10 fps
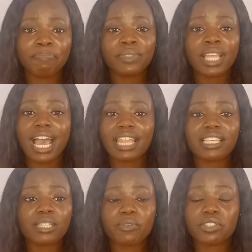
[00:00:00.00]
and
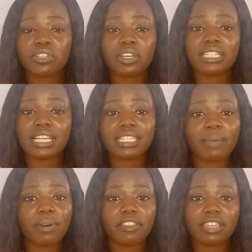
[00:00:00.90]
this procedure takes
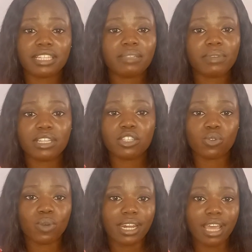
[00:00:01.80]
about 30 minutes to
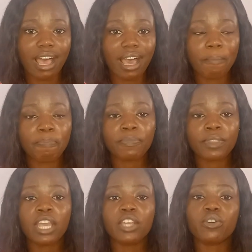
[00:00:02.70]
an hour.
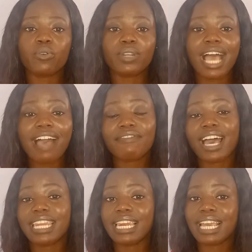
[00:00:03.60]
You could have
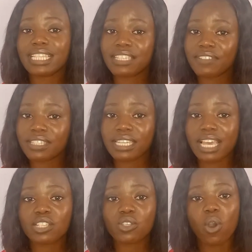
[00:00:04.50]
an elective
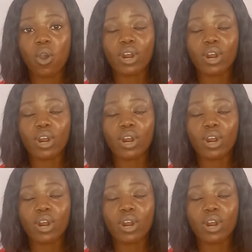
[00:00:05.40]
CS or an